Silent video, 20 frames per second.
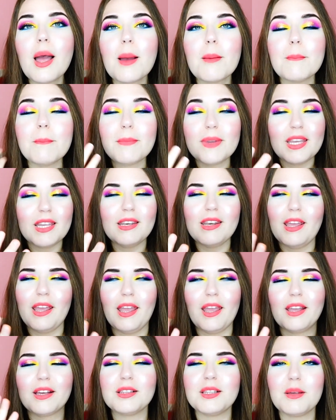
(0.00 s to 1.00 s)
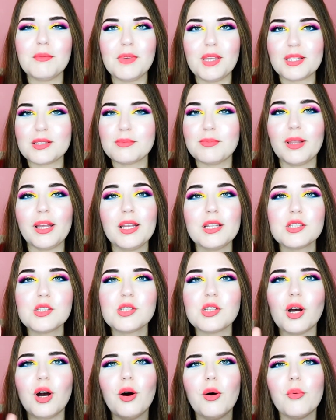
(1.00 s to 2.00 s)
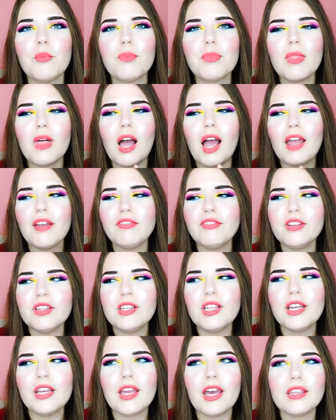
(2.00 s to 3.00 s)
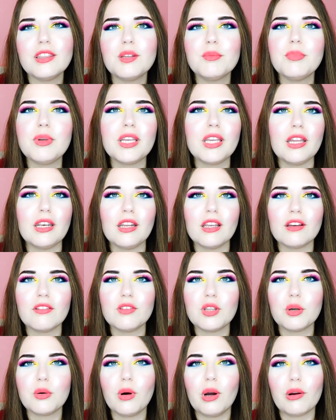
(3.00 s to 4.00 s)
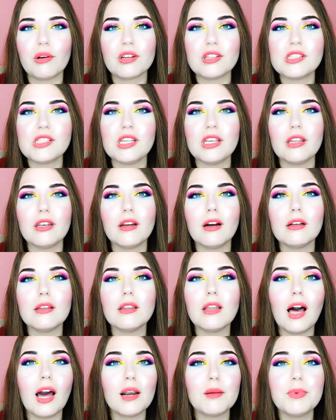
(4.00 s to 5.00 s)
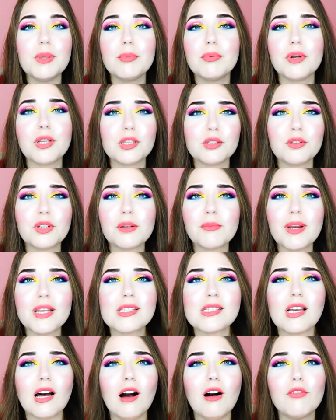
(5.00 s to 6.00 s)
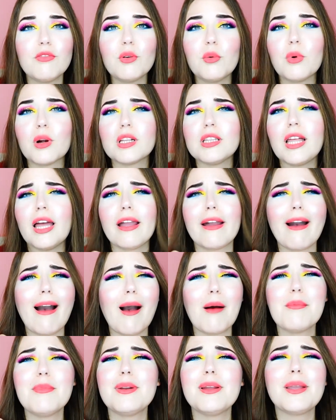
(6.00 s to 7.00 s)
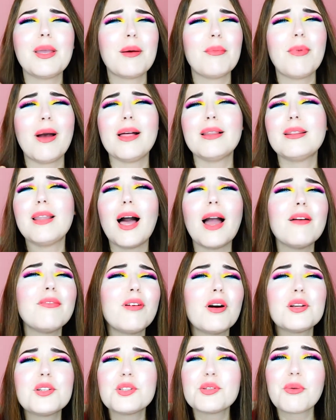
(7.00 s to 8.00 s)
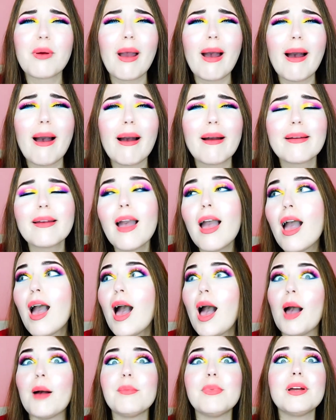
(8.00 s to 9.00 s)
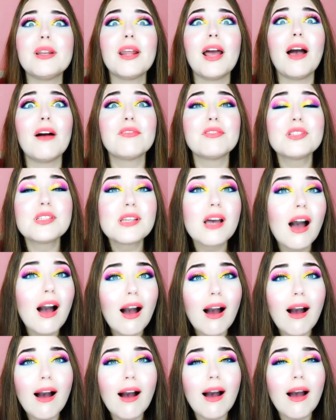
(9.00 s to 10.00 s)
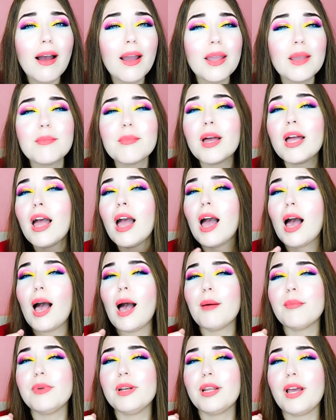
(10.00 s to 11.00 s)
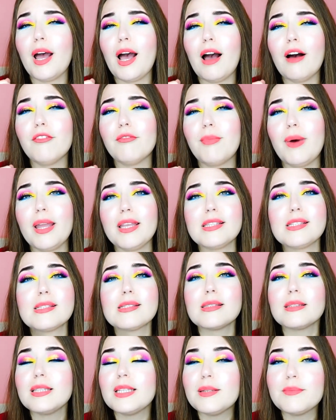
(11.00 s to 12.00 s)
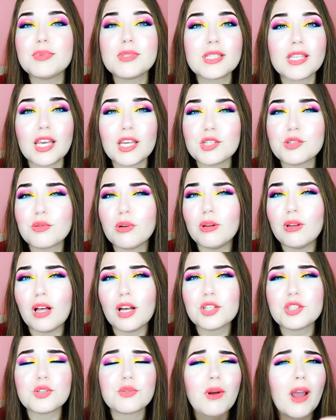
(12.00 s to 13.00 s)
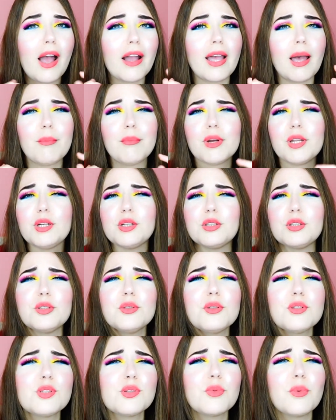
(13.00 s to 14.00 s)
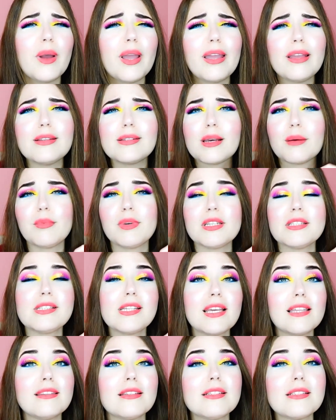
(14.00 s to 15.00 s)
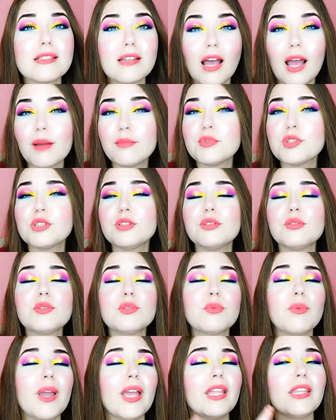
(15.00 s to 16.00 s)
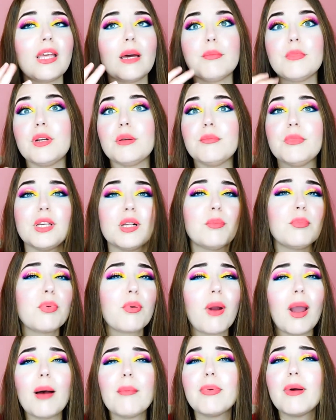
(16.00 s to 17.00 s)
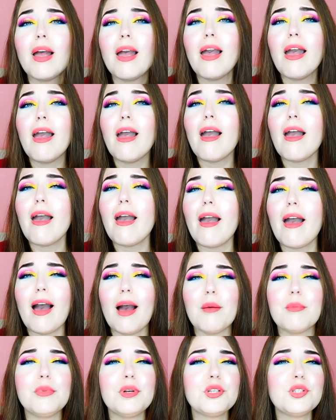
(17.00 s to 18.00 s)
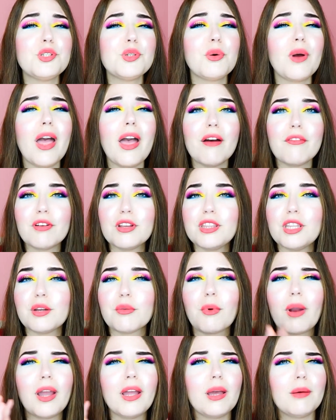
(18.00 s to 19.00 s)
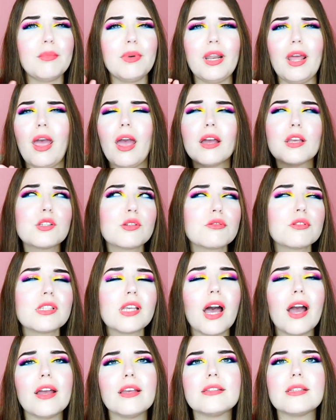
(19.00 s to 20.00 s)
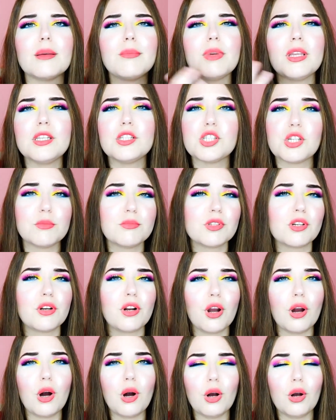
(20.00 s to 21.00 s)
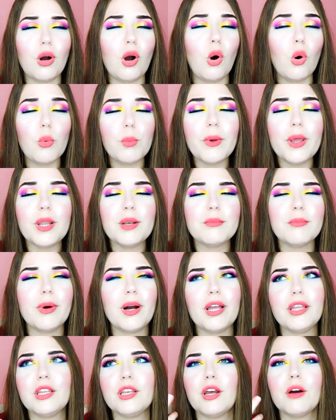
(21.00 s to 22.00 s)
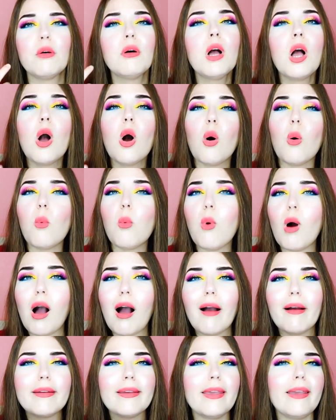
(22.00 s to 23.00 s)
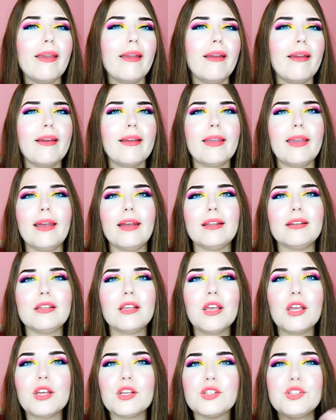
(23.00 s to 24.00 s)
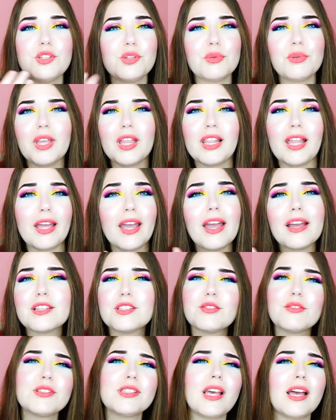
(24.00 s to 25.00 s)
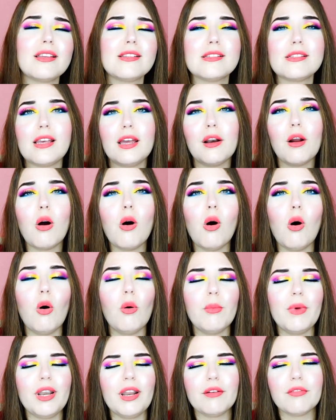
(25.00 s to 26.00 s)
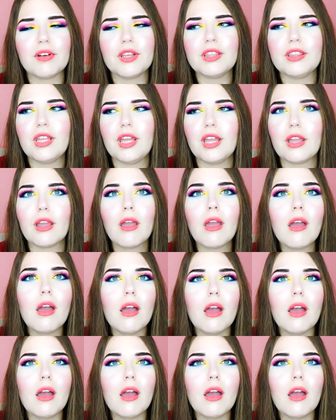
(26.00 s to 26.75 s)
Meaning, let me explain. So I feel like at the beginning of the quarantine, a lot of people, including myself, were like, I'm gonna get my life on track. I'm gonna have time. I'm gonna have my sleep schedule on track. I'm gonna lose weight. I'm gonna take the time to lose weight. I'm gonna meal prep. I'm gonna do everything right. I'm gonna exercise. I mean, gyms are not open, but you know, walking and doing like exercises at home and everything.